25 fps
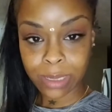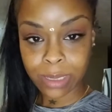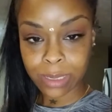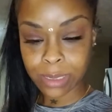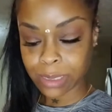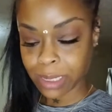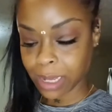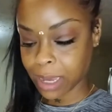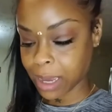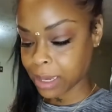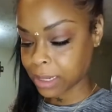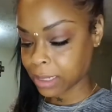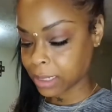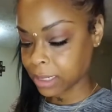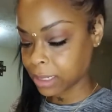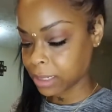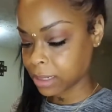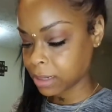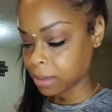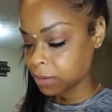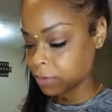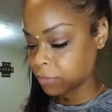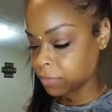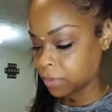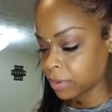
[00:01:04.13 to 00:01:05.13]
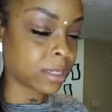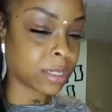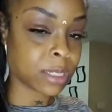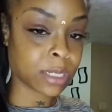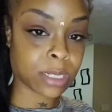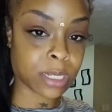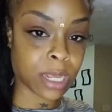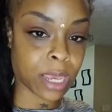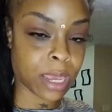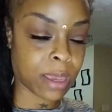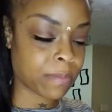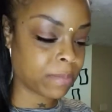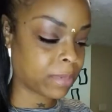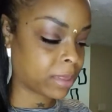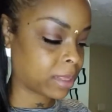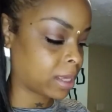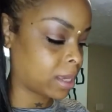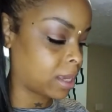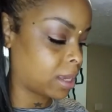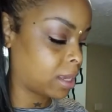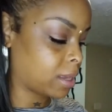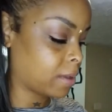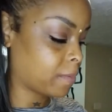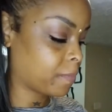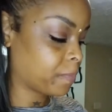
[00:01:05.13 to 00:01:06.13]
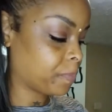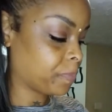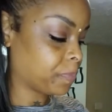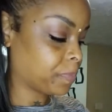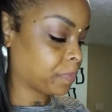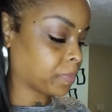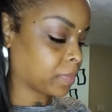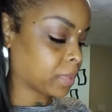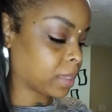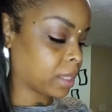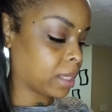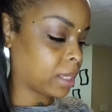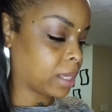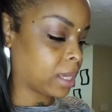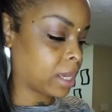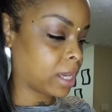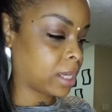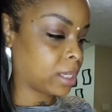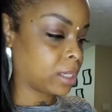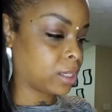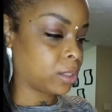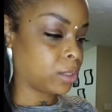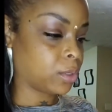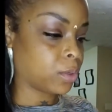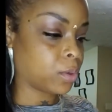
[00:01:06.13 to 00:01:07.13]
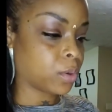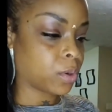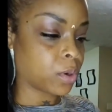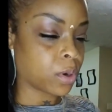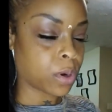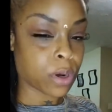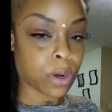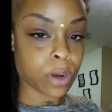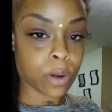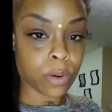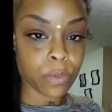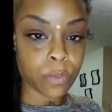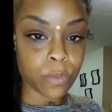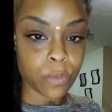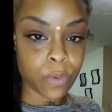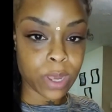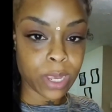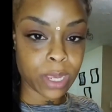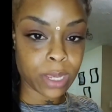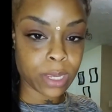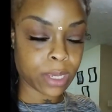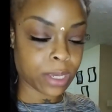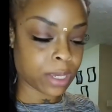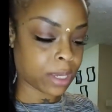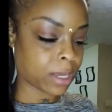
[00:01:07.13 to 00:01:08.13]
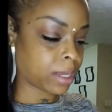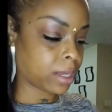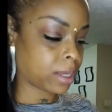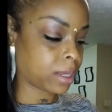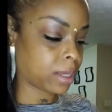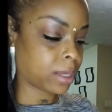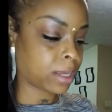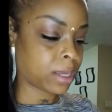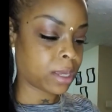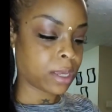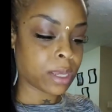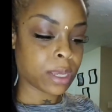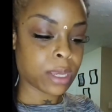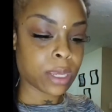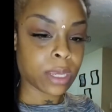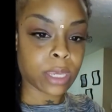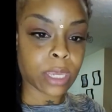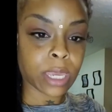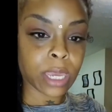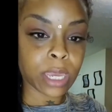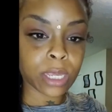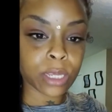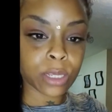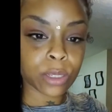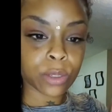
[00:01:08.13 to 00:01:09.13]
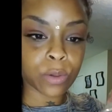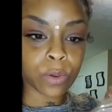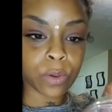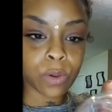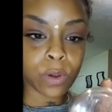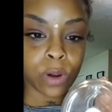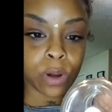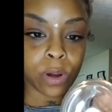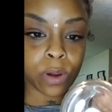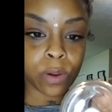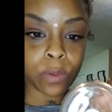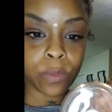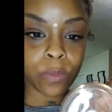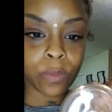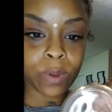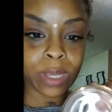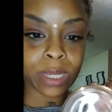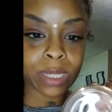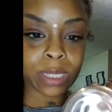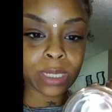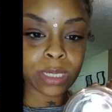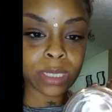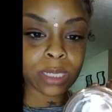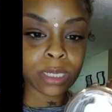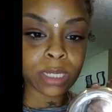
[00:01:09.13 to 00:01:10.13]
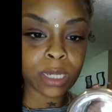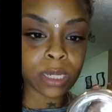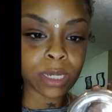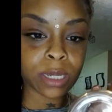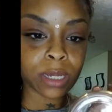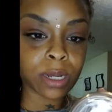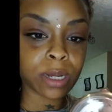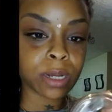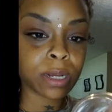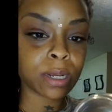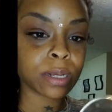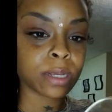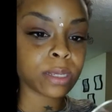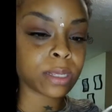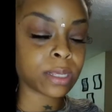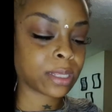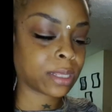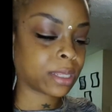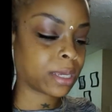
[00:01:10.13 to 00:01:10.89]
is hot enough. Same thing, get your wick, get your wick sticker.